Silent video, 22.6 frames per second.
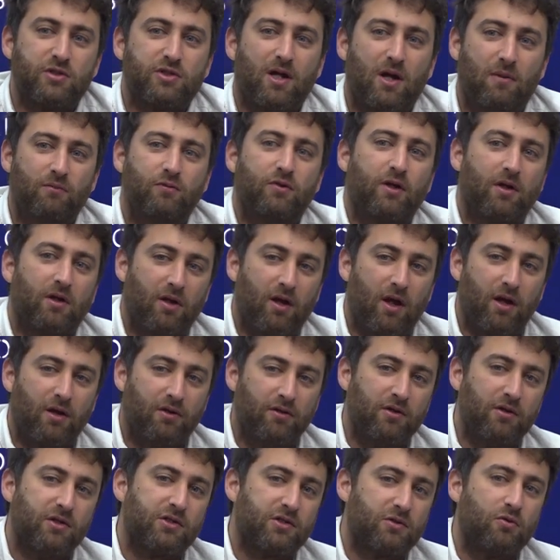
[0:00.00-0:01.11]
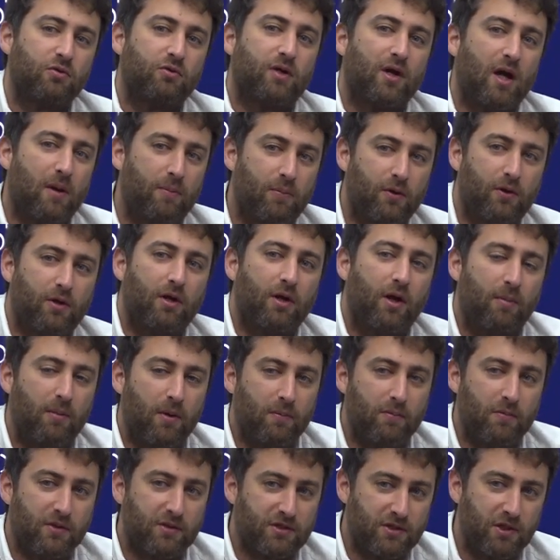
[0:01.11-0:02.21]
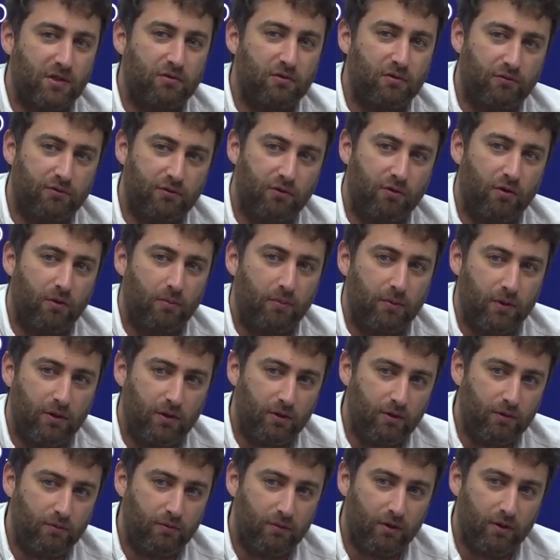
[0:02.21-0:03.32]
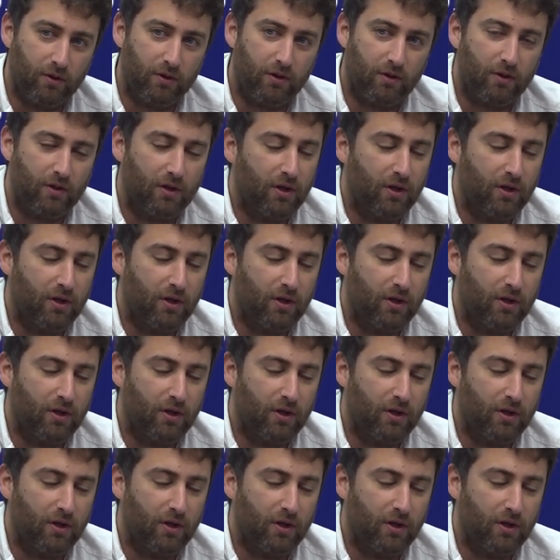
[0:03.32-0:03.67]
something like this could happen in a member state of the European Union.